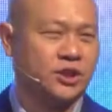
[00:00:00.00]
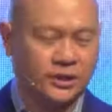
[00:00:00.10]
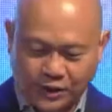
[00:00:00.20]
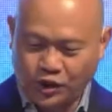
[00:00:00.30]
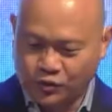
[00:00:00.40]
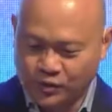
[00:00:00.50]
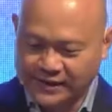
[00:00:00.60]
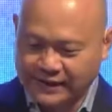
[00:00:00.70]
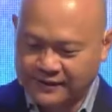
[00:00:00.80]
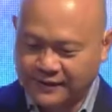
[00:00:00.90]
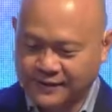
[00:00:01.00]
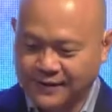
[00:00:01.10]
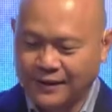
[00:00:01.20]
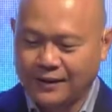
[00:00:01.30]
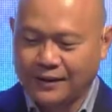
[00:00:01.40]
issues like this,
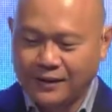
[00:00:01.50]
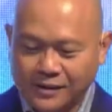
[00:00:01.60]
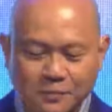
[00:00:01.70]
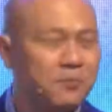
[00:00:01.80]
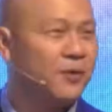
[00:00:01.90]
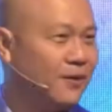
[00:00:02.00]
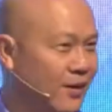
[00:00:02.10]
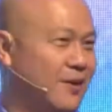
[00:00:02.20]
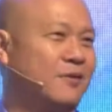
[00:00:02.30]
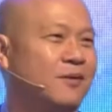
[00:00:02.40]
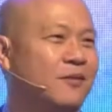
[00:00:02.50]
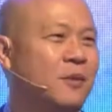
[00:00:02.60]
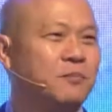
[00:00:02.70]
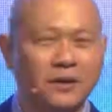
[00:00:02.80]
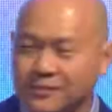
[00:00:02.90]
it's important for
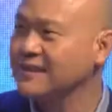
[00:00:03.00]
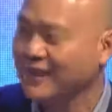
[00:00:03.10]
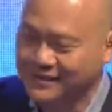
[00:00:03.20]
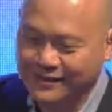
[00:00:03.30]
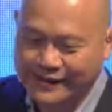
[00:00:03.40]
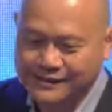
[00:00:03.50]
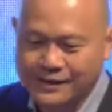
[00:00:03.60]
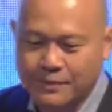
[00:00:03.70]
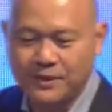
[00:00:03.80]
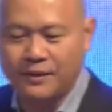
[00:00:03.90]
both sides to examine